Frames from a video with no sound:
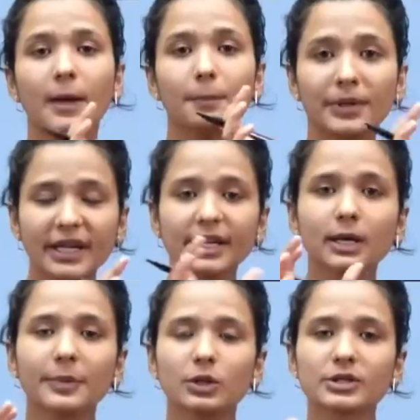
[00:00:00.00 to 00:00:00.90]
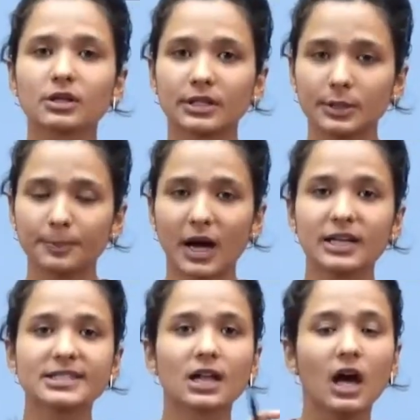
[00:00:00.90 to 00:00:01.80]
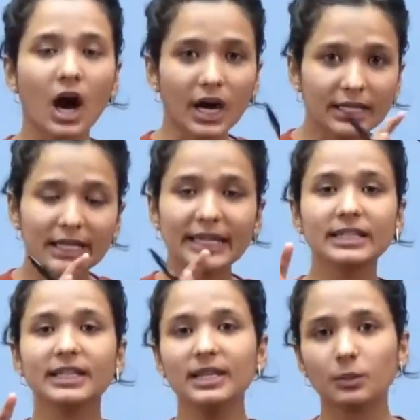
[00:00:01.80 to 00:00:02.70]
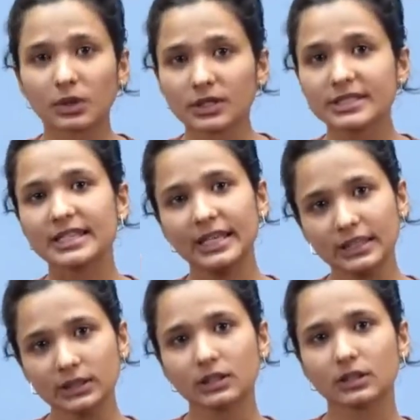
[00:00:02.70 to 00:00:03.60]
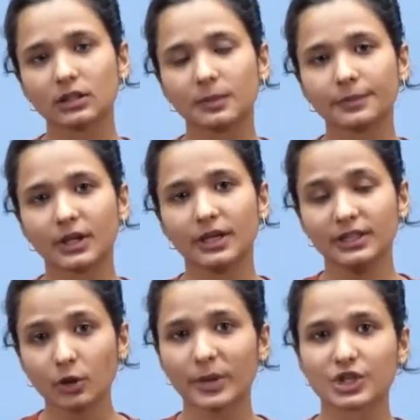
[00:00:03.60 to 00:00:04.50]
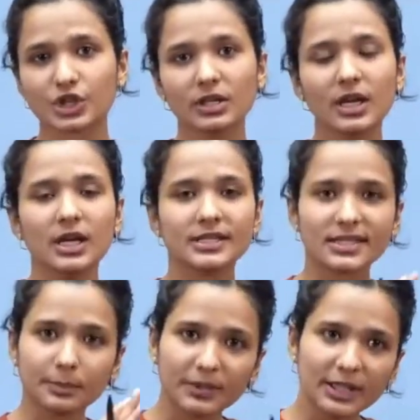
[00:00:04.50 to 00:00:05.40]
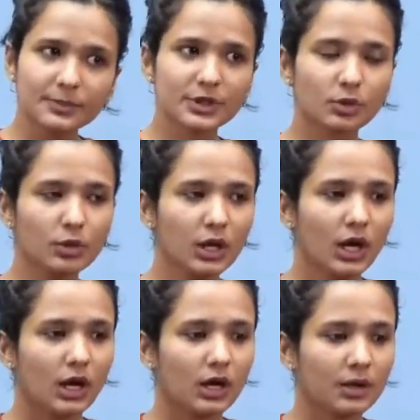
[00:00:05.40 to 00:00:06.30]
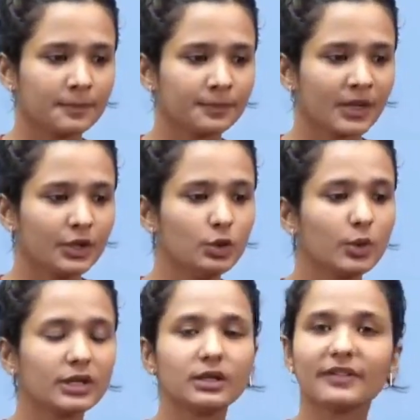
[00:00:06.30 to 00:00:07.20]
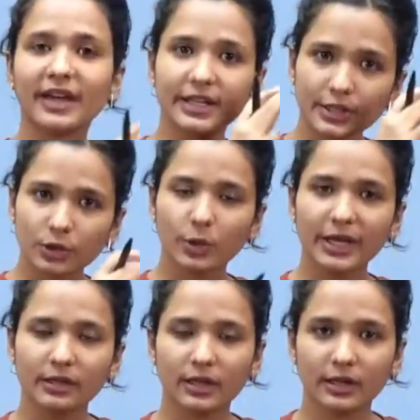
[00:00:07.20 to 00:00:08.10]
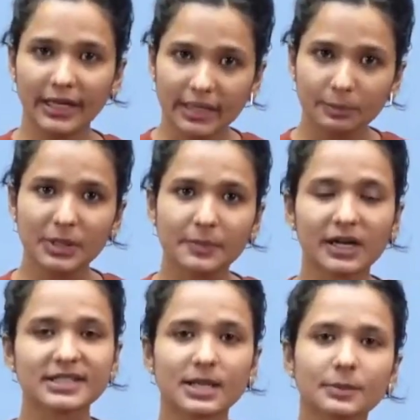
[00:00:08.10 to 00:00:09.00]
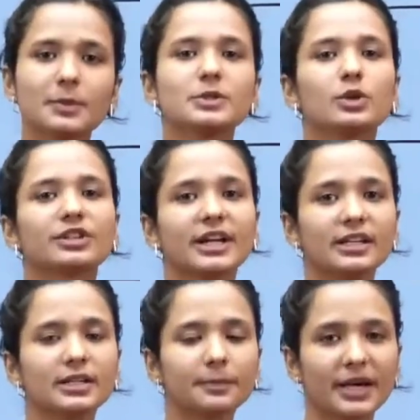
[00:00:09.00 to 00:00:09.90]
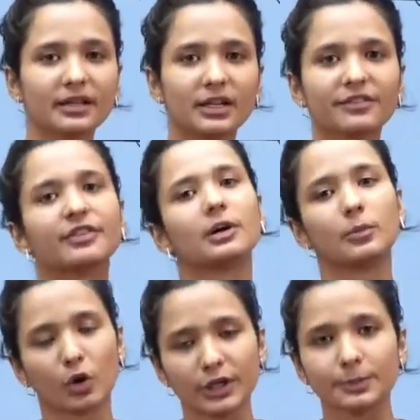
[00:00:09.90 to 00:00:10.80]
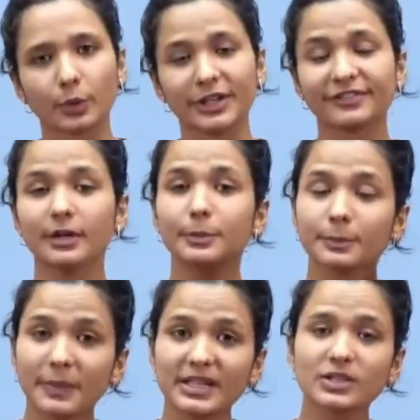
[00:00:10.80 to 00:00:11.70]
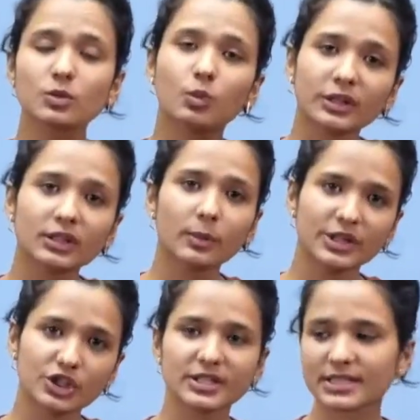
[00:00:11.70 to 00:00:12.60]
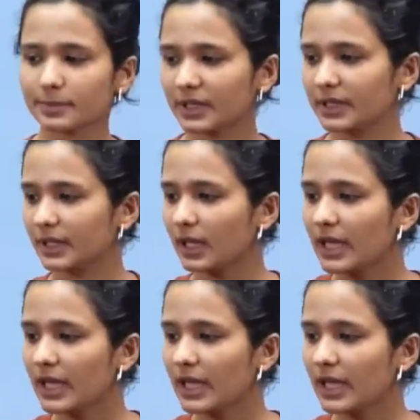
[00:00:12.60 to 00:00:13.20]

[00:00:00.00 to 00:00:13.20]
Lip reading: break it up into certain parts, underline keywords in the question. Sometimes, you can divide it into A and B parts, sometimes you can write it in paragraph form or in point form, but based on what the question is demanding.